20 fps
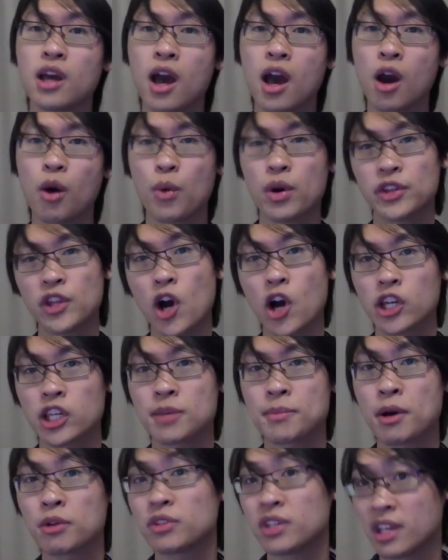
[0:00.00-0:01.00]
when talking
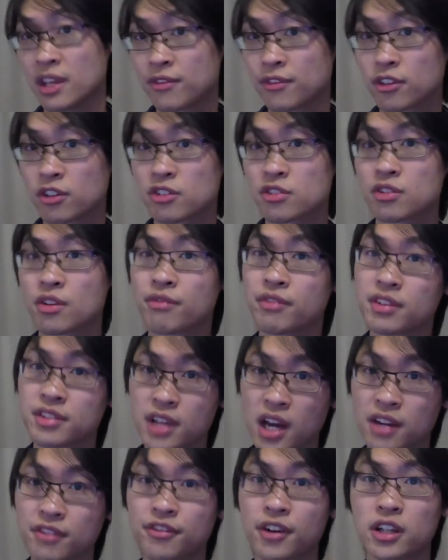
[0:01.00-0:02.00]
about the inverse of the
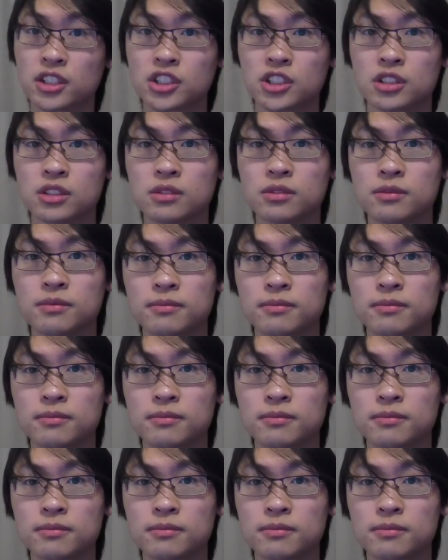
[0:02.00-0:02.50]
sine function.